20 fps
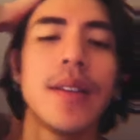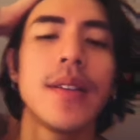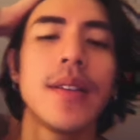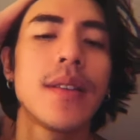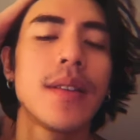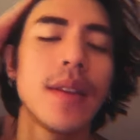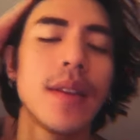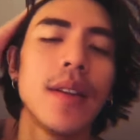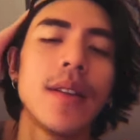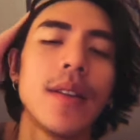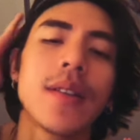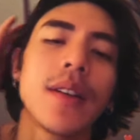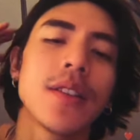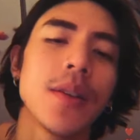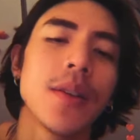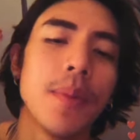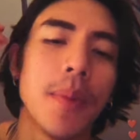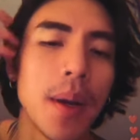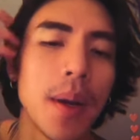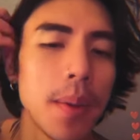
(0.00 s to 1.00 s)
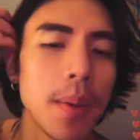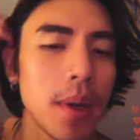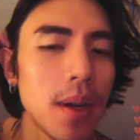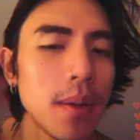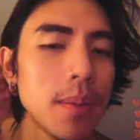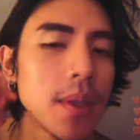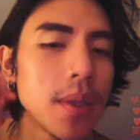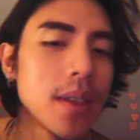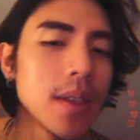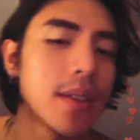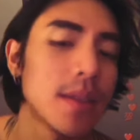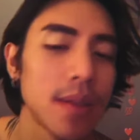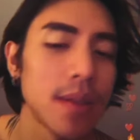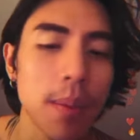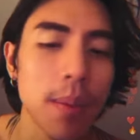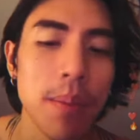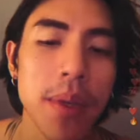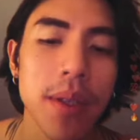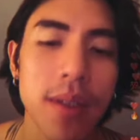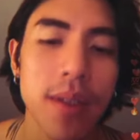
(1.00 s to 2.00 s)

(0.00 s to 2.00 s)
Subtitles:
it sucks on my part because I'm